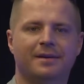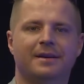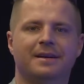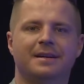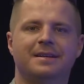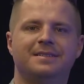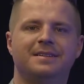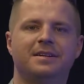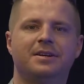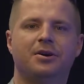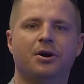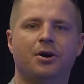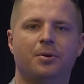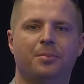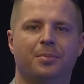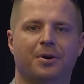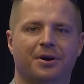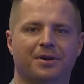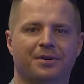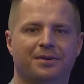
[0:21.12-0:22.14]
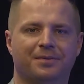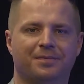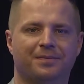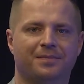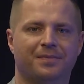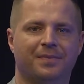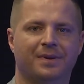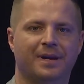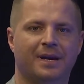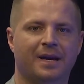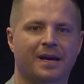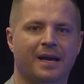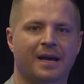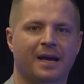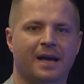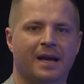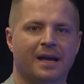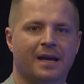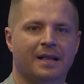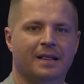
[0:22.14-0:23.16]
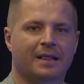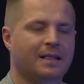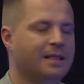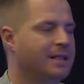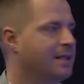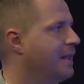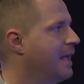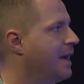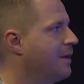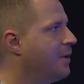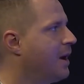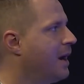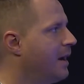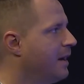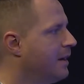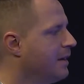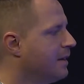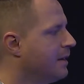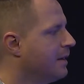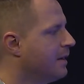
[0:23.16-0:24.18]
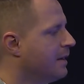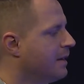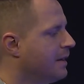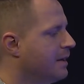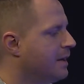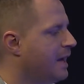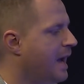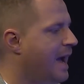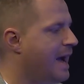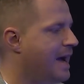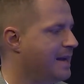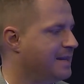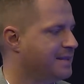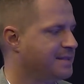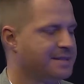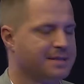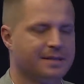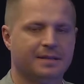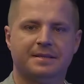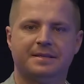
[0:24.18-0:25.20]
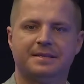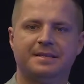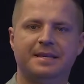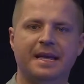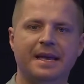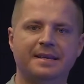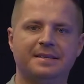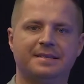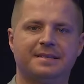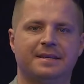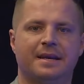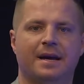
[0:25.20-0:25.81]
is a cobot. Lara has six